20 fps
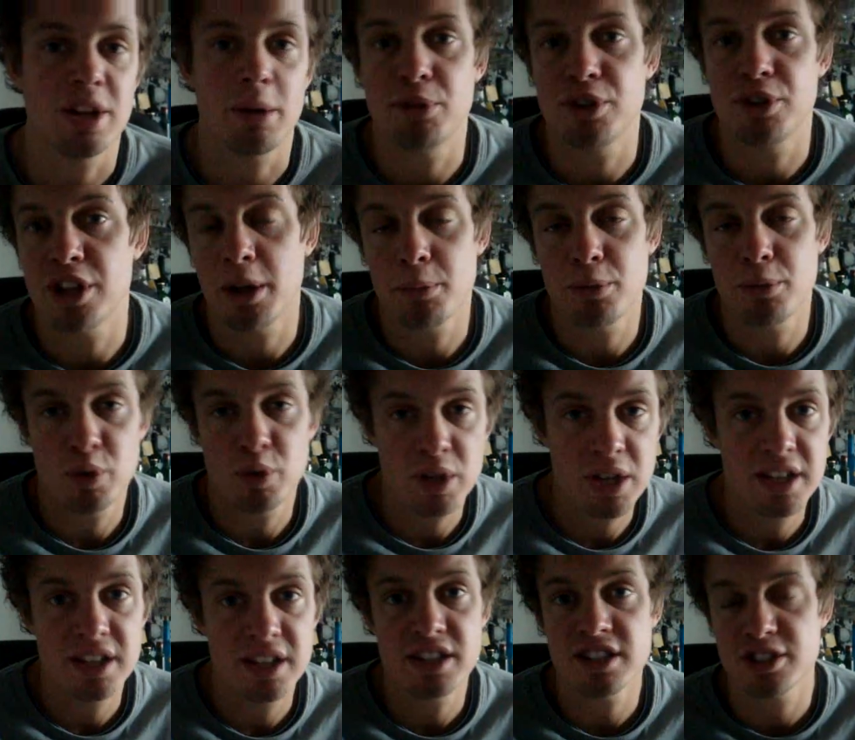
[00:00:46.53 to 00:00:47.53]

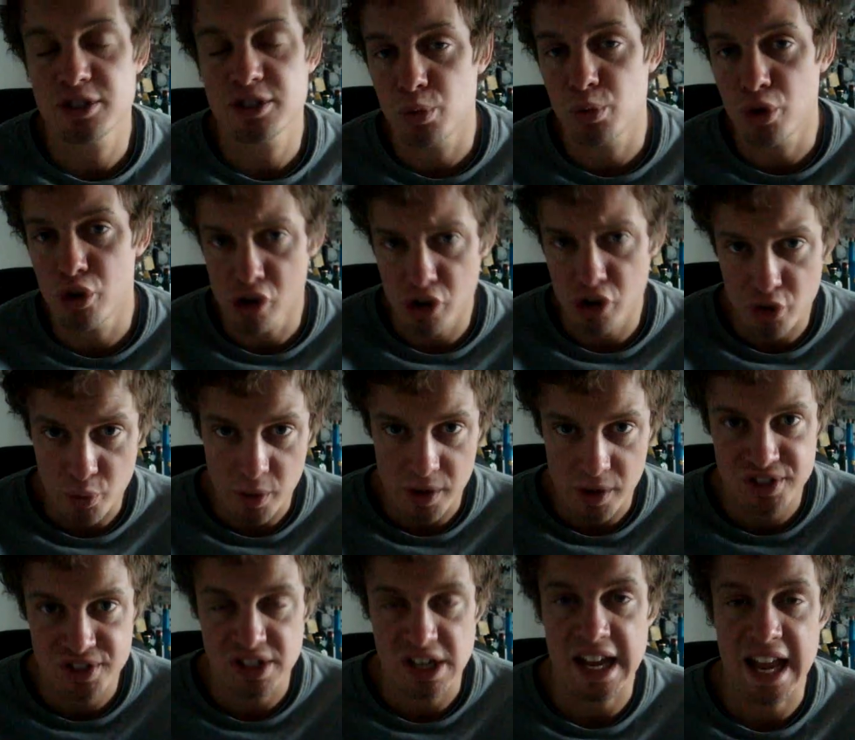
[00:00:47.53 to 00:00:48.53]
WWE is World
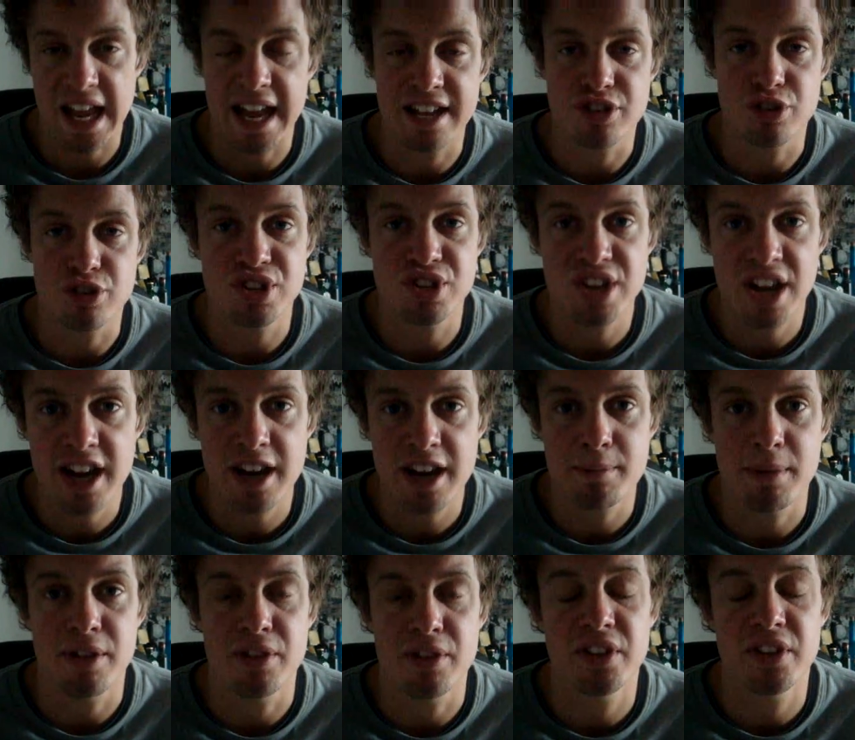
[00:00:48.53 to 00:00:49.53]
Wrestling
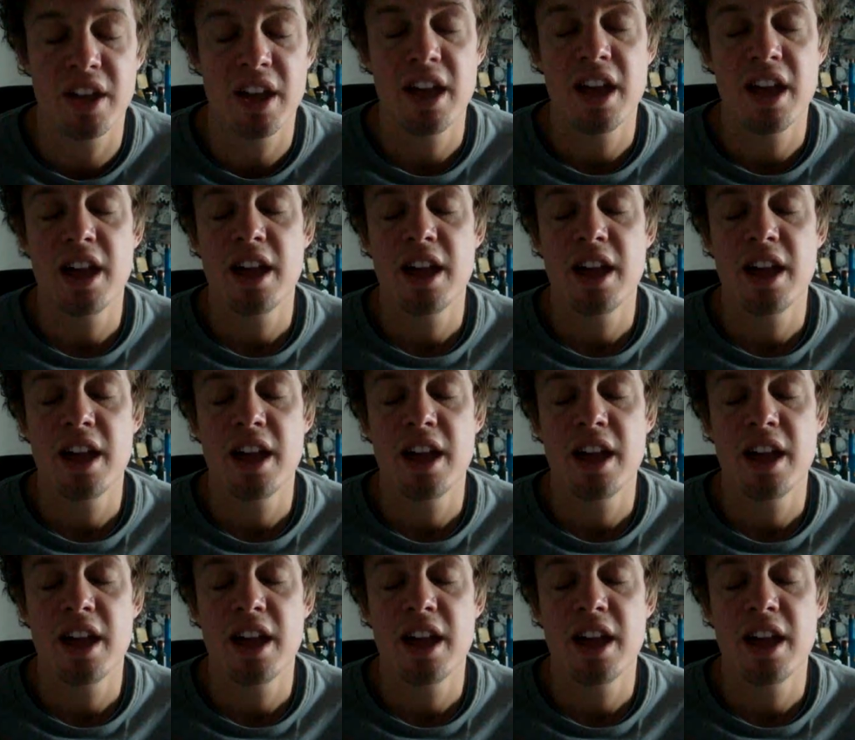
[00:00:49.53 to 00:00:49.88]
Entertainment.